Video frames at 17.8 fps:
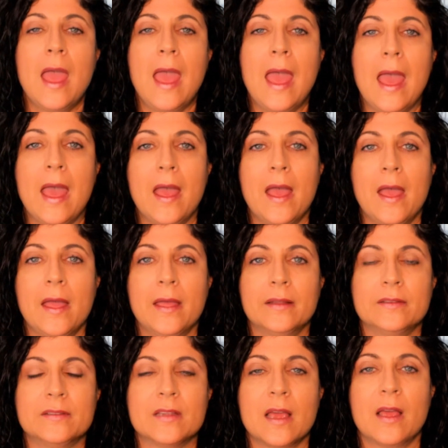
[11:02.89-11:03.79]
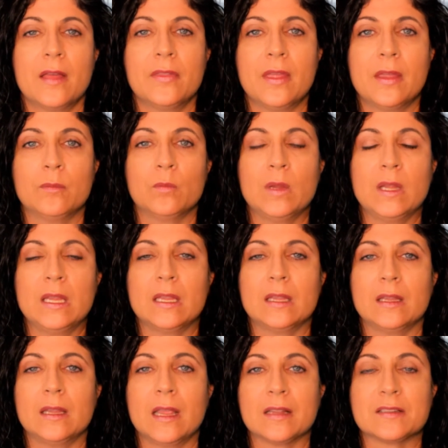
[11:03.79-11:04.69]
And then we
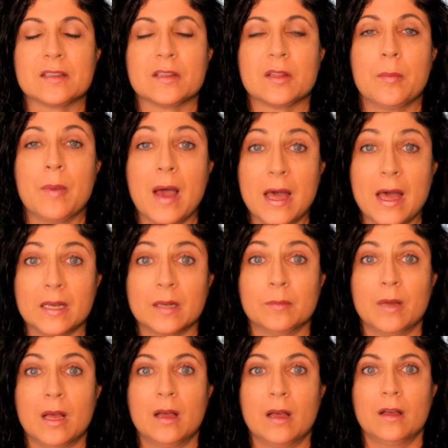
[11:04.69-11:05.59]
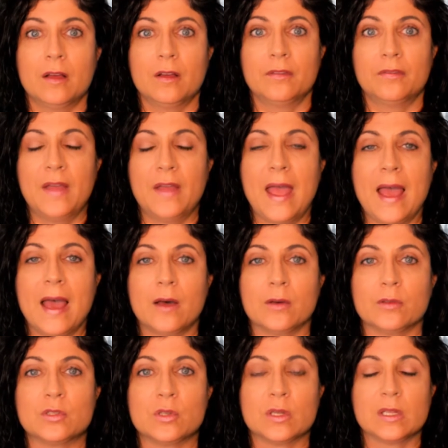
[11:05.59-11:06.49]
can get to the bottom of how
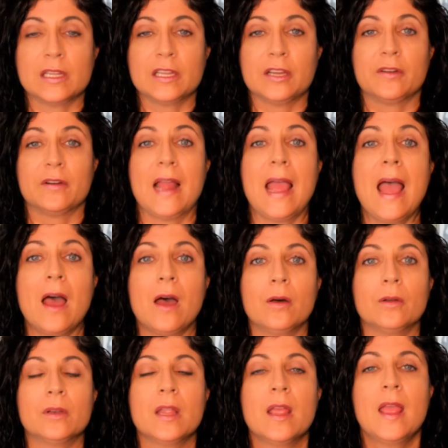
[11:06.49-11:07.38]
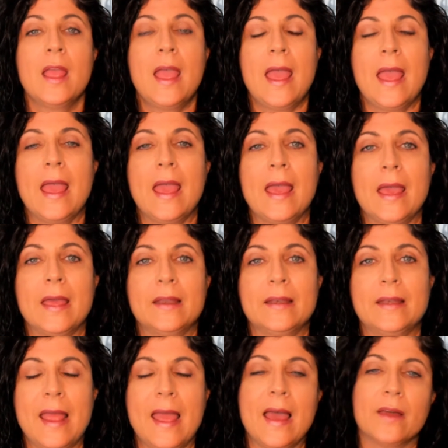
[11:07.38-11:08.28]
to clear it out
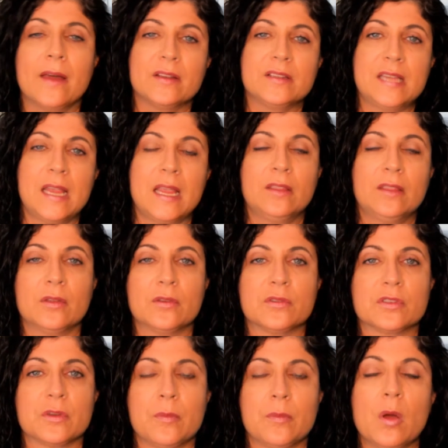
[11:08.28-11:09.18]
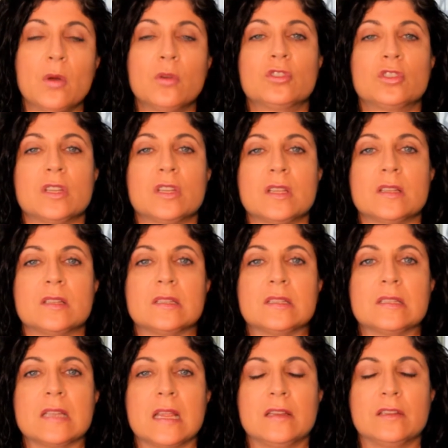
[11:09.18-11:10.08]
and how to take those
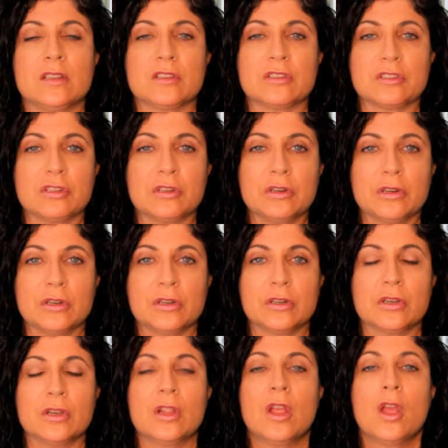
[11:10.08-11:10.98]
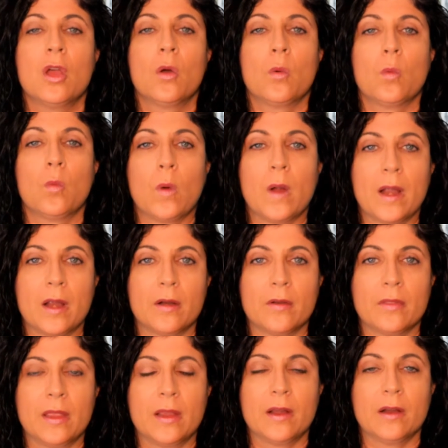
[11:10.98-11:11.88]
emotions and discern where
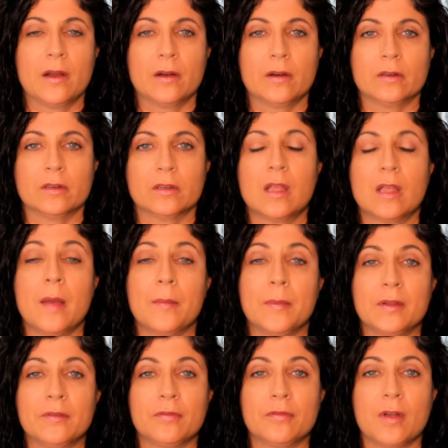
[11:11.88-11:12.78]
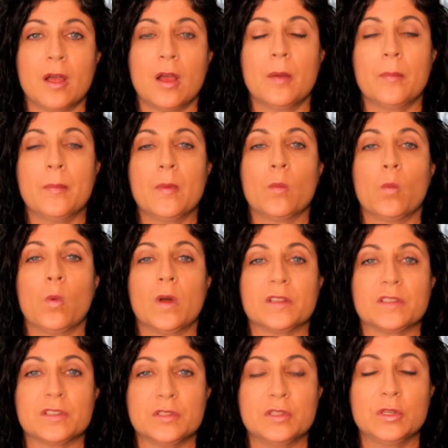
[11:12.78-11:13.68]
they're coming from, what
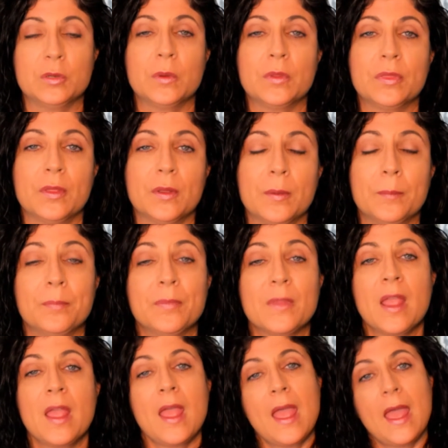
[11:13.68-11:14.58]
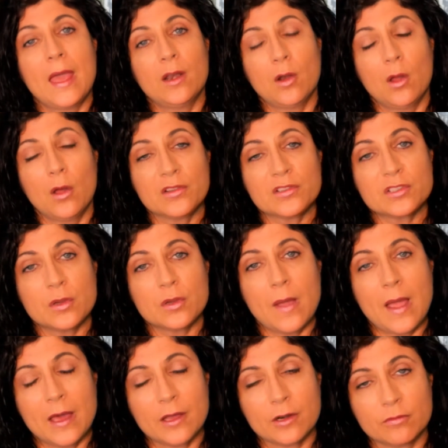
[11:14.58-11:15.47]
to do with them, and also
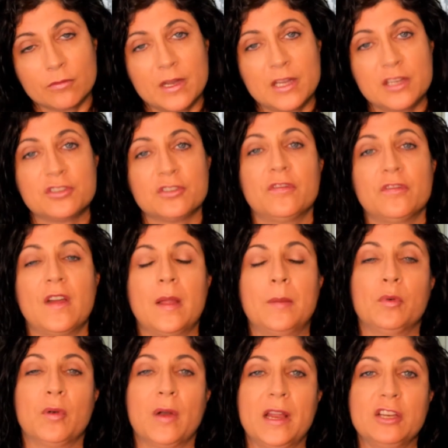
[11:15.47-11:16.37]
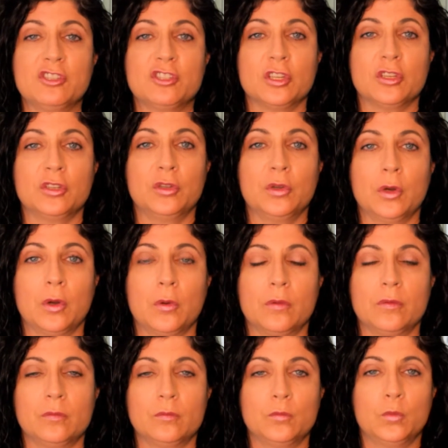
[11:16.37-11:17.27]
how to raise your vibration.
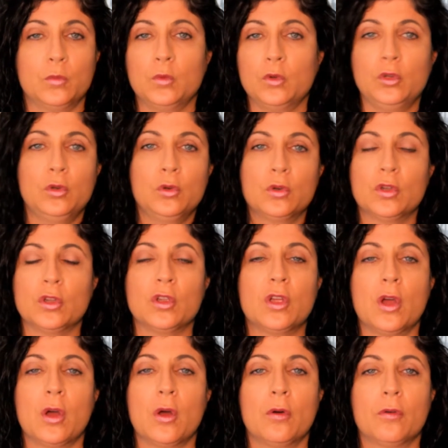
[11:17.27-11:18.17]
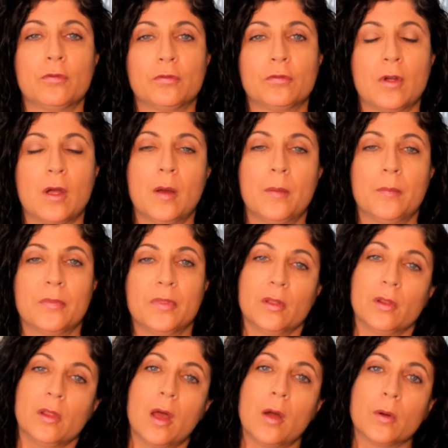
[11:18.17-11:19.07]
You can go from the
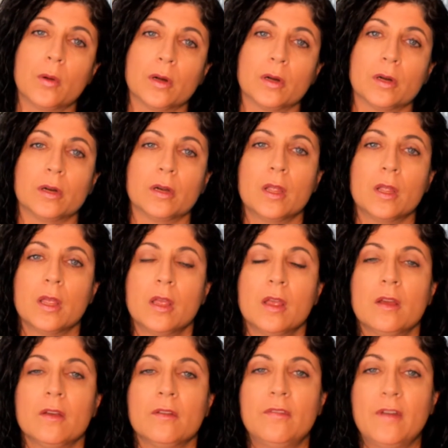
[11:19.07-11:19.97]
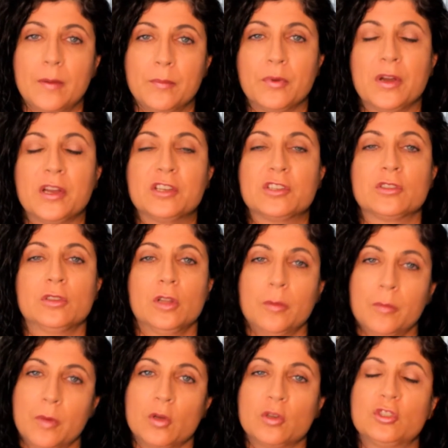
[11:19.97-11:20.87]
lower vibrational
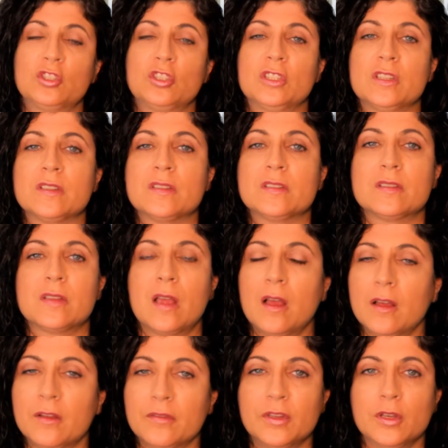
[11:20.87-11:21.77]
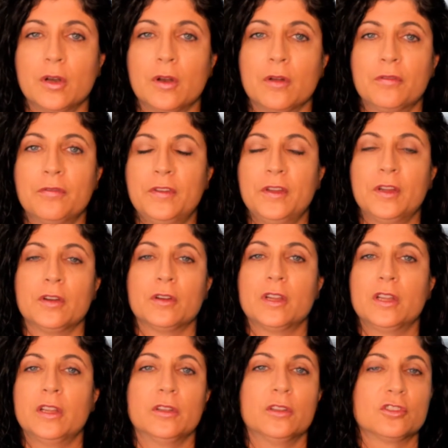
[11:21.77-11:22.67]
emotions of, fear,
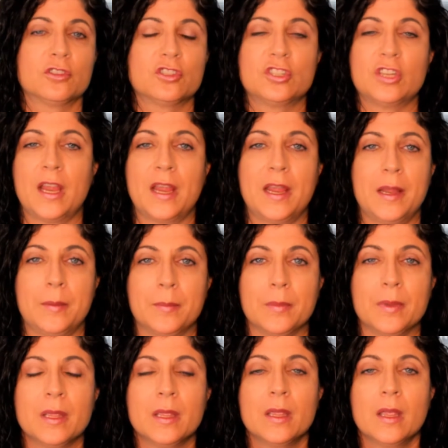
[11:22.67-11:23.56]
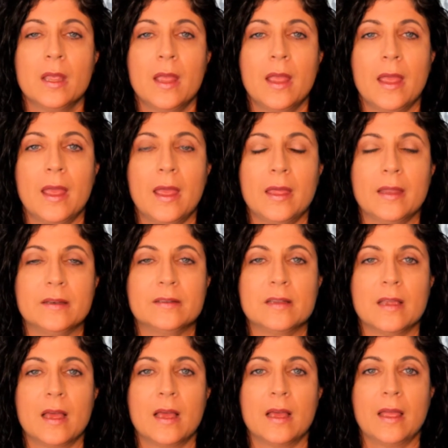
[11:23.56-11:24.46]
guilt, shame, and
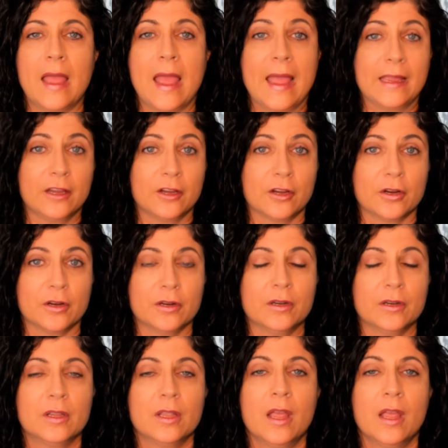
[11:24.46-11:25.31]
anger.